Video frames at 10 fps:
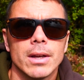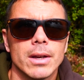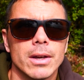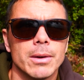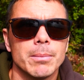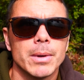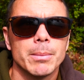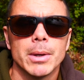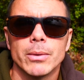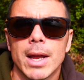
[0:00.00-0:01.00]

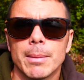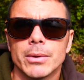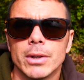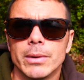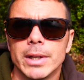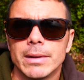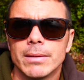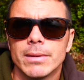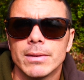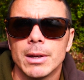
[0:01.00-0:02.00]
but it was absolutely
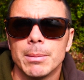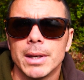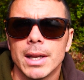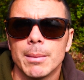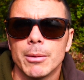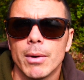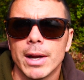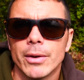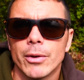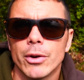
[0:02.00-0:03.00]
tipping down with
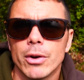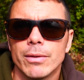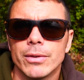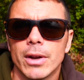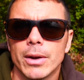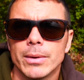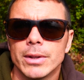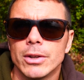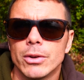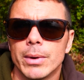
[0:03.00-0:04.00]
rain on and off, so
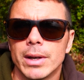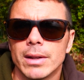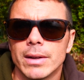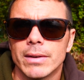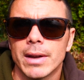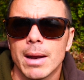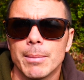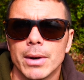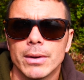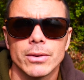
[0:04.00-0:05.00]
didn't do anything to
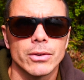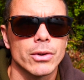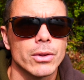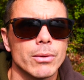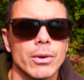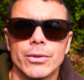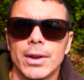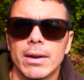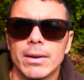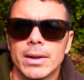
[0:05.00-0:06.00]
camera, just got the rods
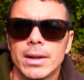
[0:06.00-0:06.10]
out